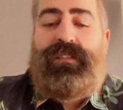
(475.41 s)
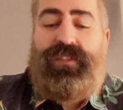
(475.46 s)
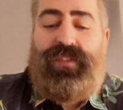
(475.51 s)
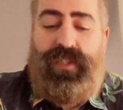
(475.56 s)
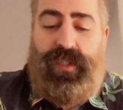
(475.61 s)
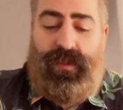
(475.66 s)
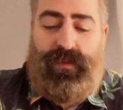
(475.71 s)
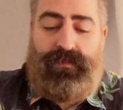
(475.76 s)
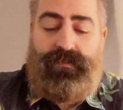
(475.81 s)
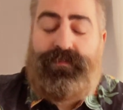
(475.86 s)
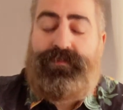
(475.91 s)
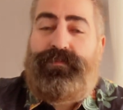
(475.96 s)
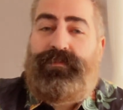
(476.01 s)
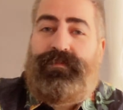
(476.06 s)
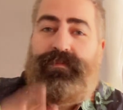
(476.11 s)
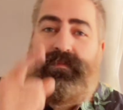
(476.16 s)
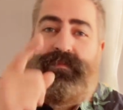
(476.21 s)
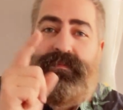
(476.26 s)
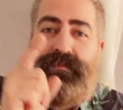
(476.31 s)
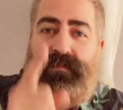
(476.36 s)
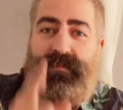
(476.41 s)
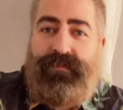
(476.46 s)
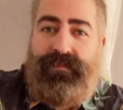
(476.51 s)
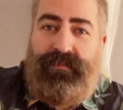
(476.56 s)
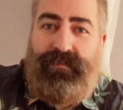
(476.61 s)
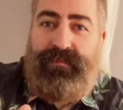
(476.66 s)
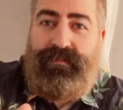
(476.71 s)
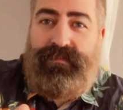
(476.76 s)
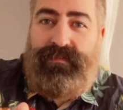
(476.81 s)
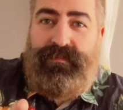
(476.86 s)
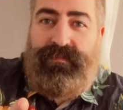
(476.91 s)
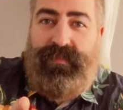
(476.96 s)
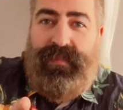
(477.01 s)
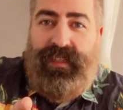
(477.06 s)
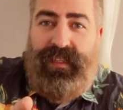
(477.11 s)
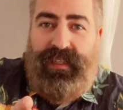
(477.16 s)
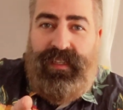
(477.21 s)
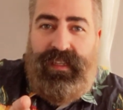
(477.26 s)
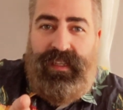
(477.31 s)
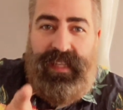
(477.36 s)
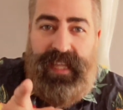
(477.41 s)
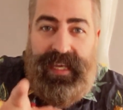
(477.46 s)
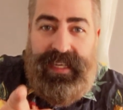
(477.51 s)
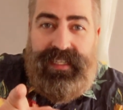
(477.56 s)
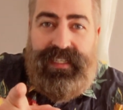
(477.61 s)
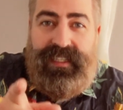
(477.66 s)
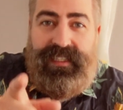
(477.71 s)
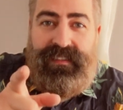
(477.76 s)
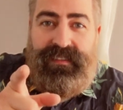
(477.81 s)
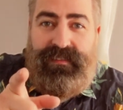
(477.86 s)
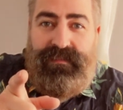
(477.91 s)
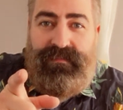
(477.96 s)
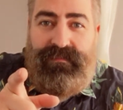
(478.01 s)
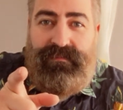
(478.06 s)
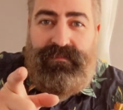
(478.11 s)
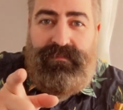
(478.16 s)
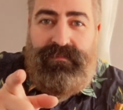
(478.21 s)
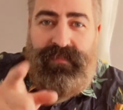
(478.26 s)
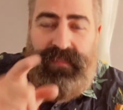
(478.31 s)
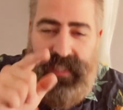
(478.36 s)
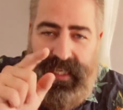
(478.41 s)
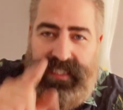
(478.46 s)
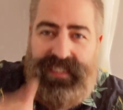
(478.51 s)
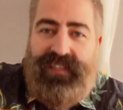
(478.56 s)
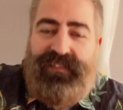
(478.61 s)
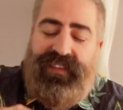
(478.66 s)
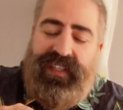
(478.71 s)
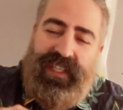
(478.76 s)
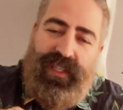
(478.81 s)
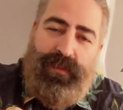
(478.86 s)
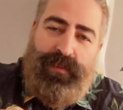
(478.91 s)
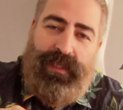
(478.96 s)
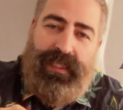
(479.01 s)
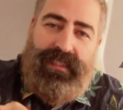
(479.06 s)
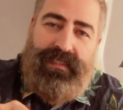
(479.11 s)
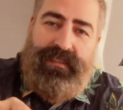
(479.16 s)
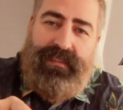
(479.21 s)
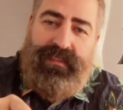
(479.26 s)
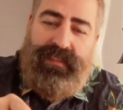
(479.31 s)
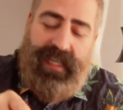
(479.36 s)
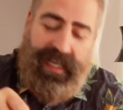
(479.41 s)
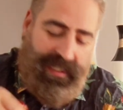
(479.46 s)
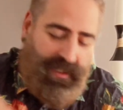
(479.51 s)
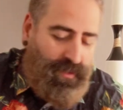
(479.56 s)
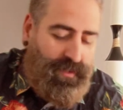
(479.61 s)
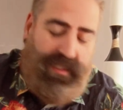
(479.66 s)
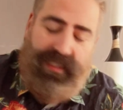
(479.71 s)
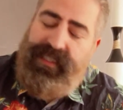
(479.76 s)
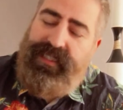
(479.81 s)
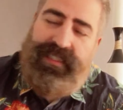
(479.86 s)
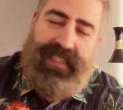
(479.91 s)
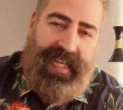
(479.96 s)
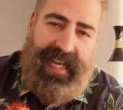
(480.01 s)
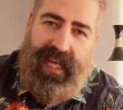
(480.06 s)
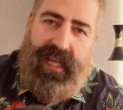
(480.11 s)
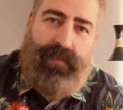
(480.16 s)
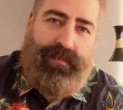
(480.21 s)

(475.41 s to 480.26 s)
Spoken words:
So, like the video, please. I know this is going to